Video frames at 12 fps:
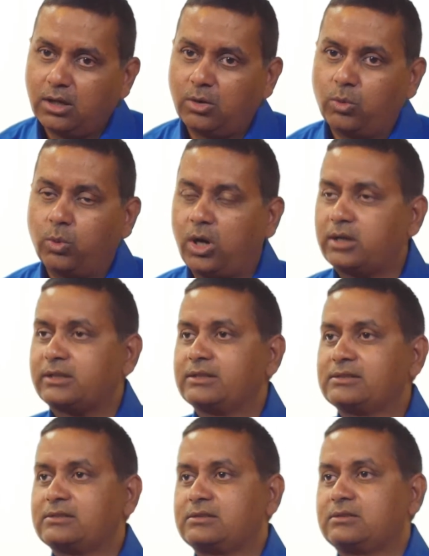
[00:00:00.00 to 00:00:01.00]
What
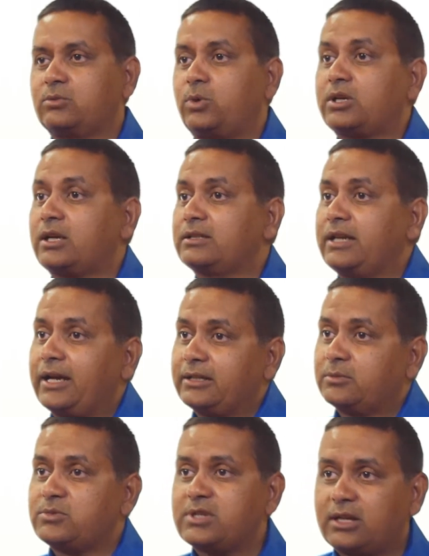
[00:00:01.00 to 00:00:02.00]
are the
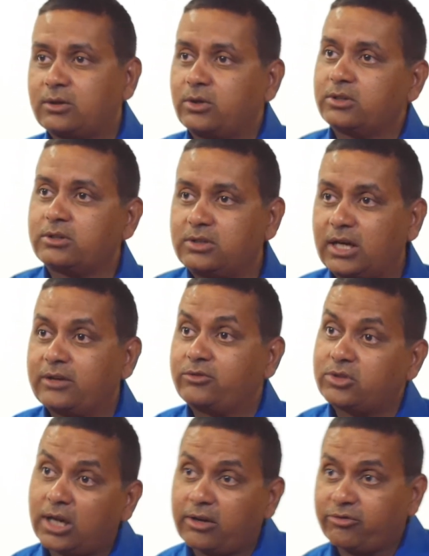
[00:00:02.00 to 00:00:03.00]
items that are going to drive
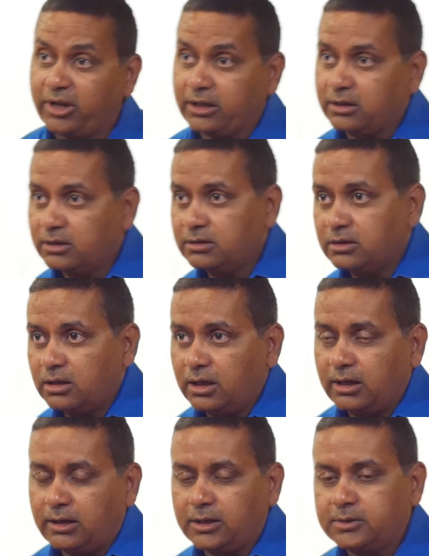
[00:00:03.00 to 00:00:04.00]
traffic
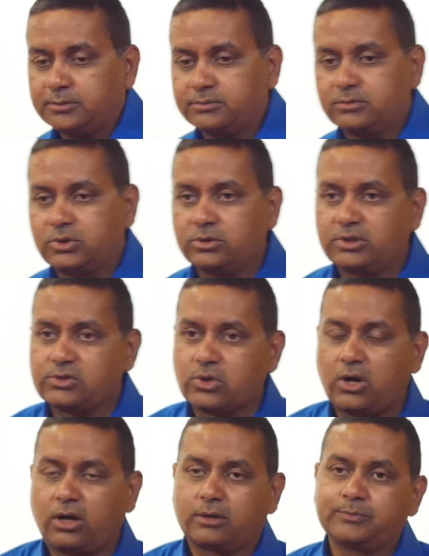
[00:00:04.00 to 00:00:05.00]
to the
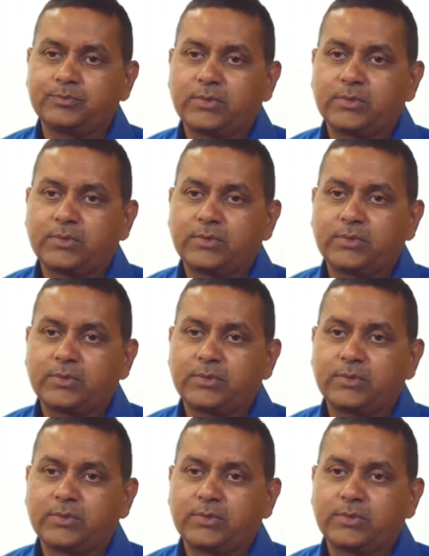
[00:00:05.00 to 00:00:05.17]
store?